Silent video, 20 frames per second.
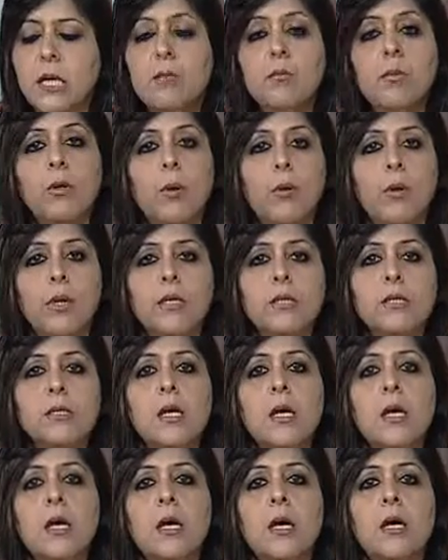employees.
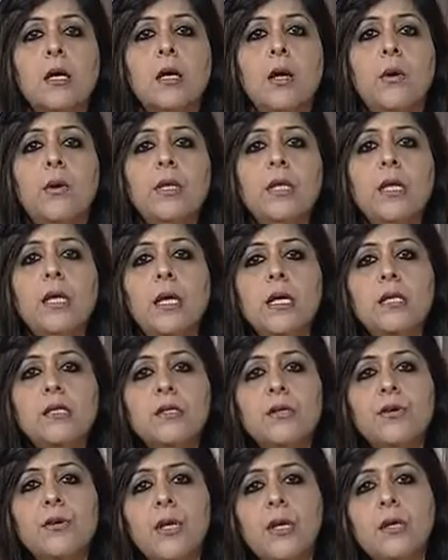Now, in the
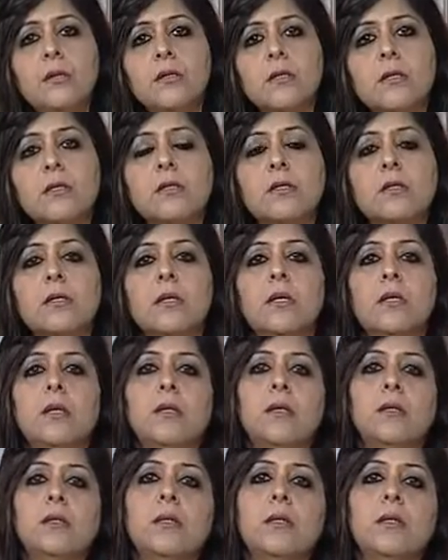yesteryears,
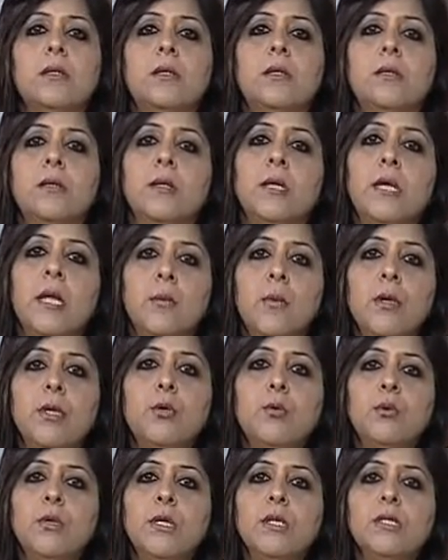uh, the labor
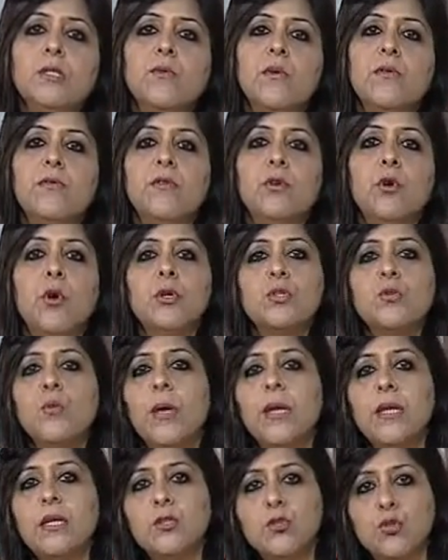unions were not
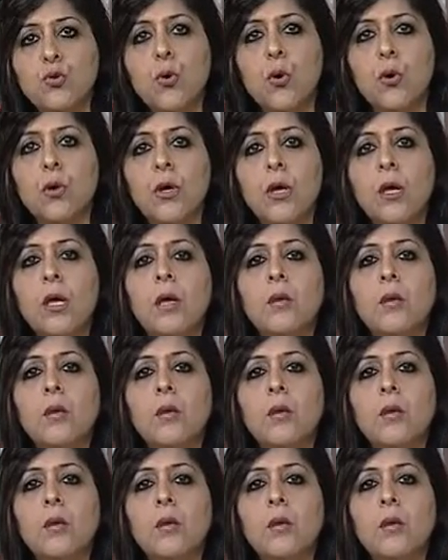very strong,